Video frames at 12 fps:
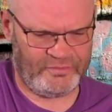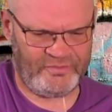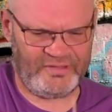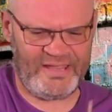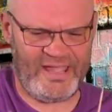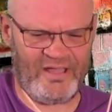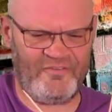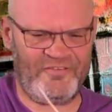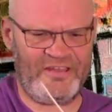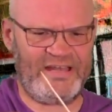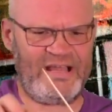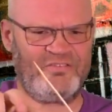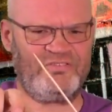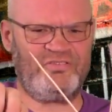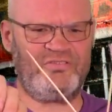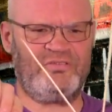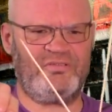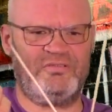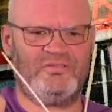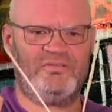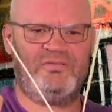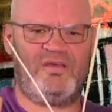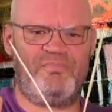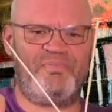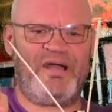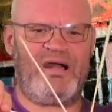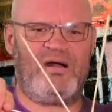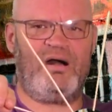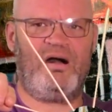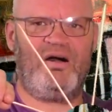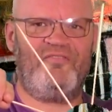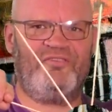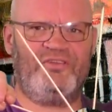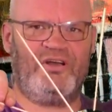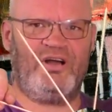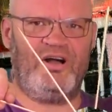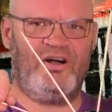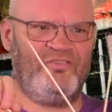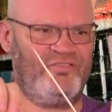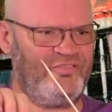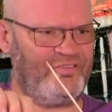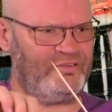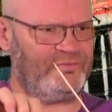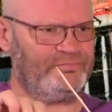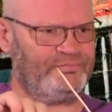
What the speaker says: So there, I think that's about half and half.